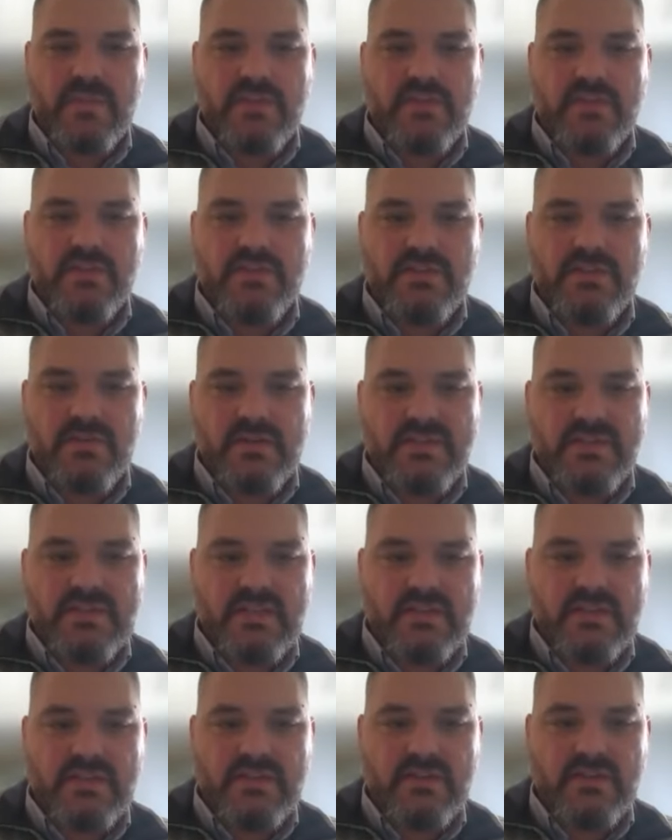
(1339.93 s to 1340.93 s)

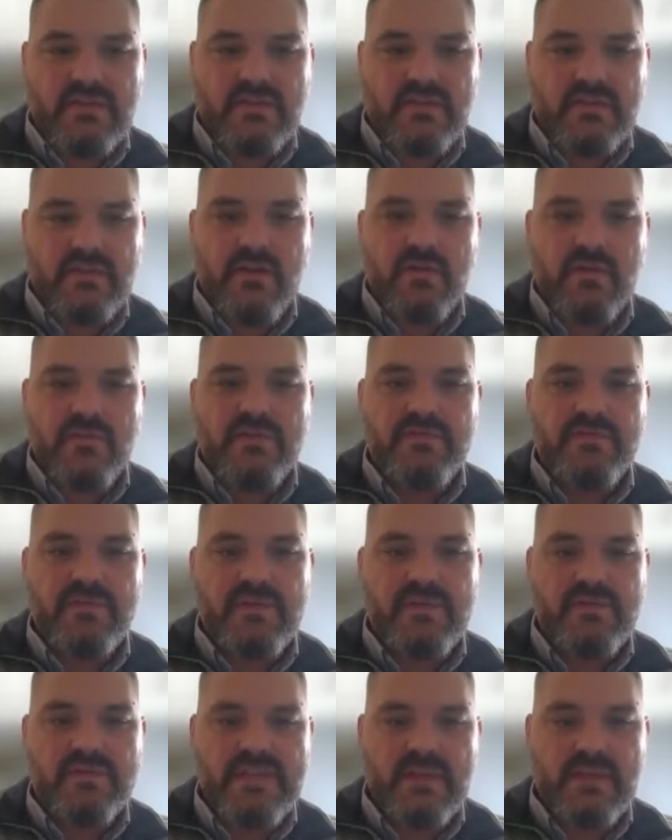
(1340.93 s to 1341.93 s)
jurisdictional
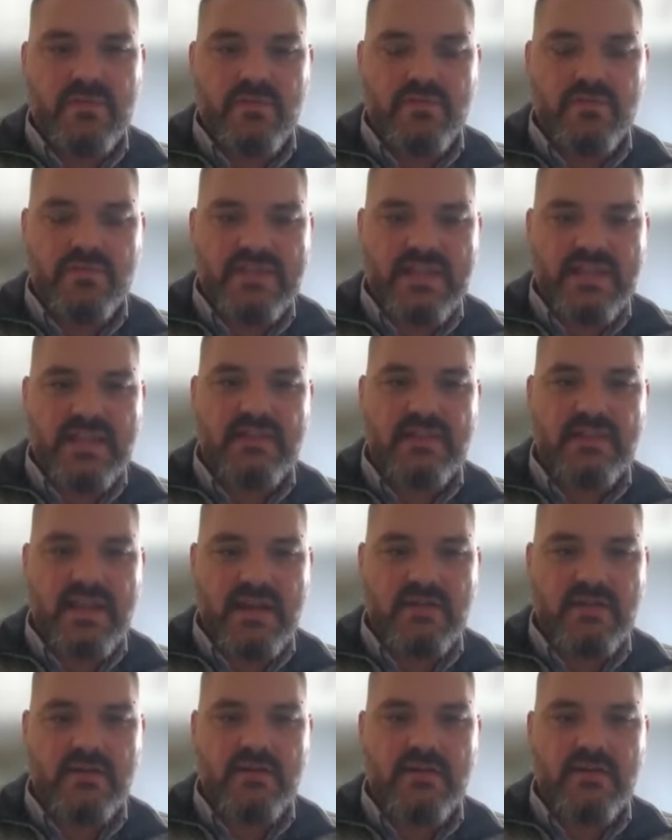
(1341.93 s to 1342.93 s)
overviews that we'll present
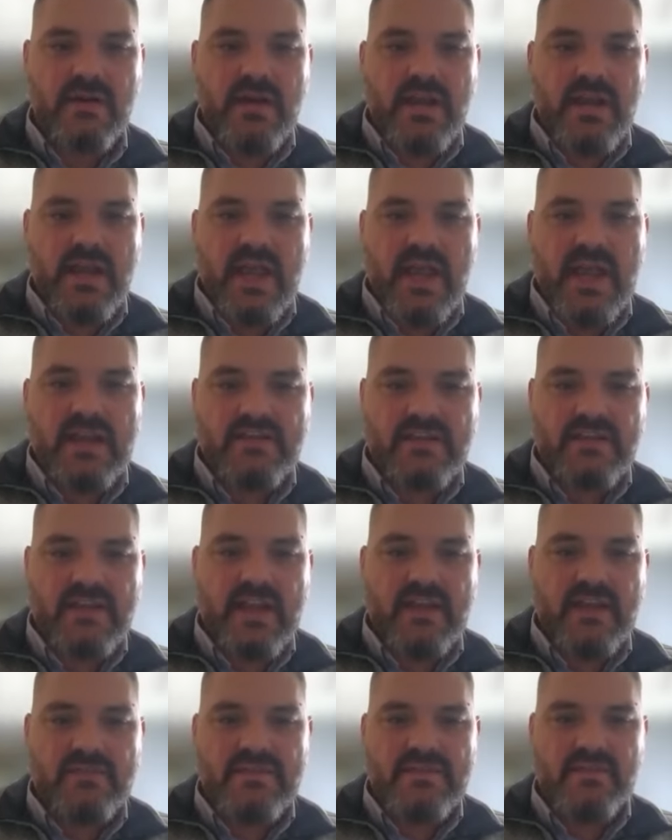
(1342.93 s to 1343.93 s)
later actually
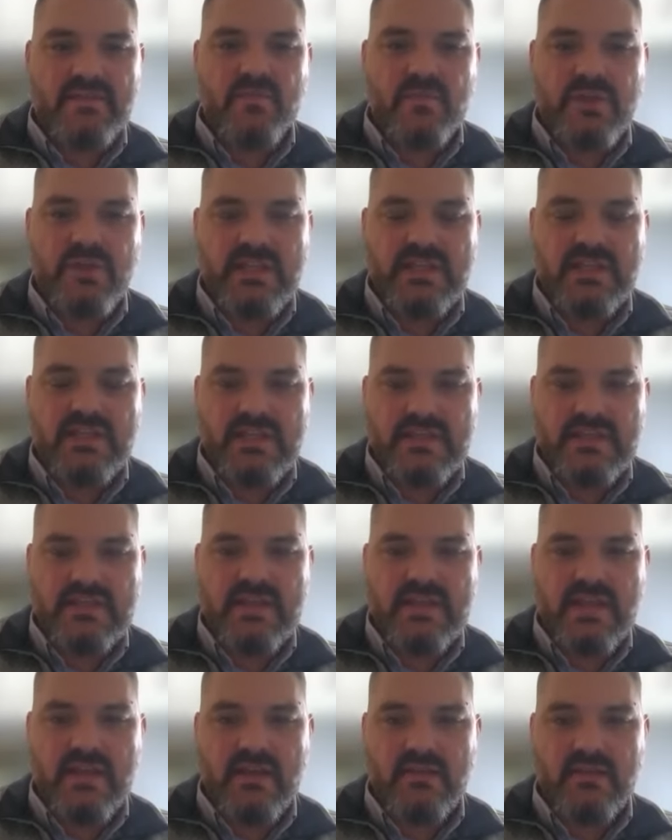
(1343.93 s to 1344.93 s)
have some really
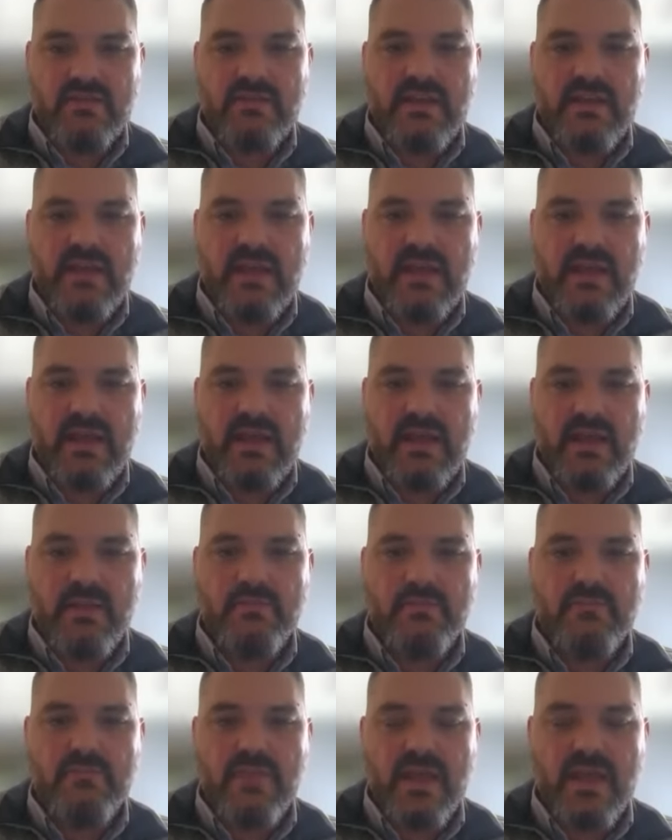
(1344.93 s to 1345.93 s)
detailed
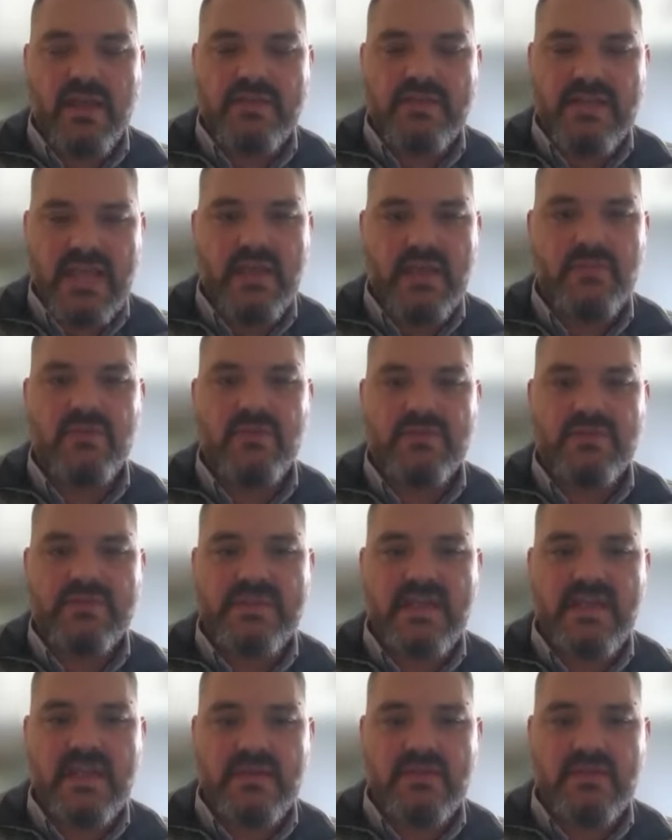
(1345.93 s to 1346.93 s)

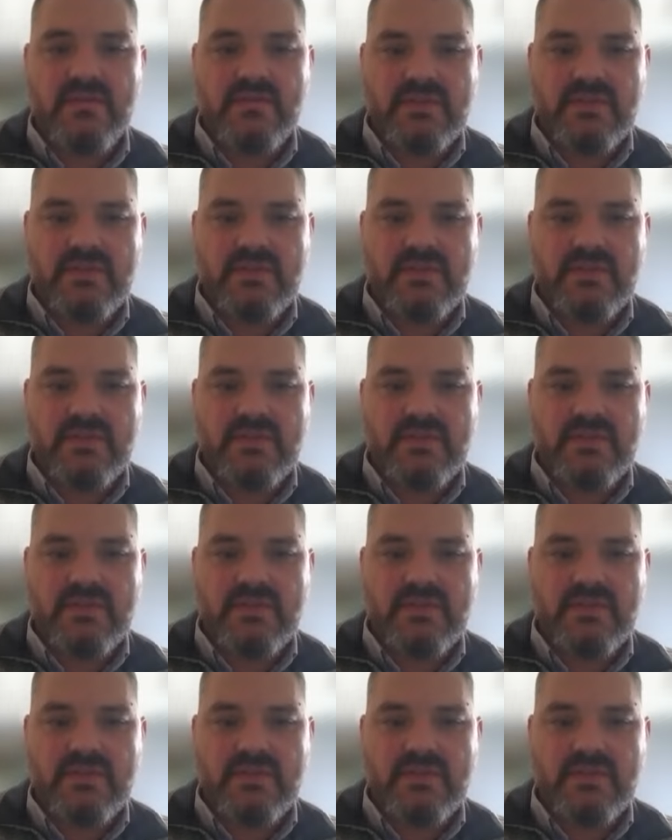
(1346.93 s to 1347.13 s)
tables that